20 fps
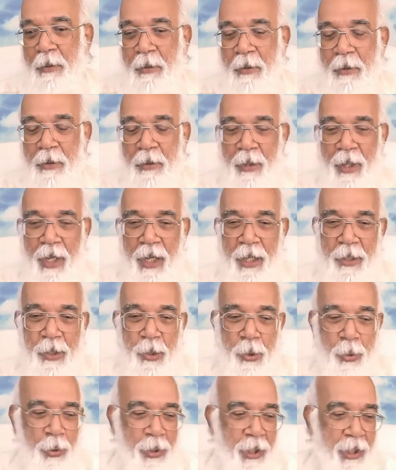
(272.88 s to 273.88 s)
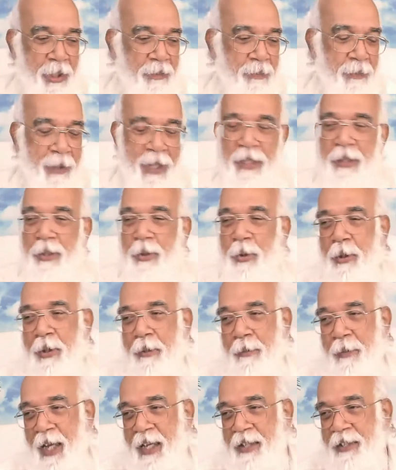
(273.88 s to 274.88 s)
So a student went to
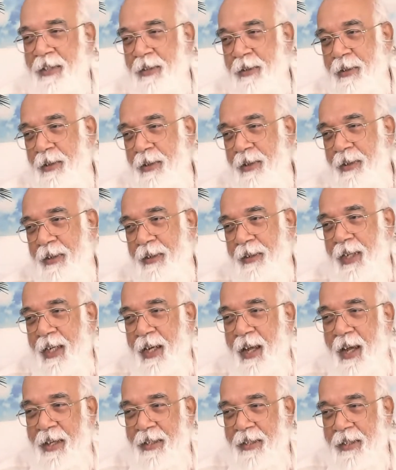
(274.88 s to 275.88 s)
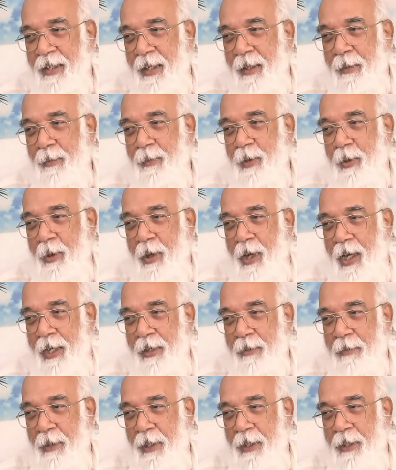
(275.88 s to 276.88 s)
the master and asked him to
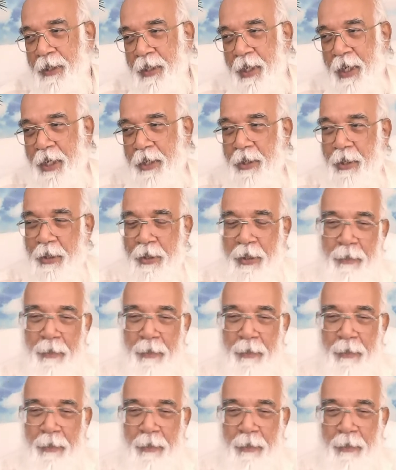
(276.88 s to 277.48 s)
guide meditation.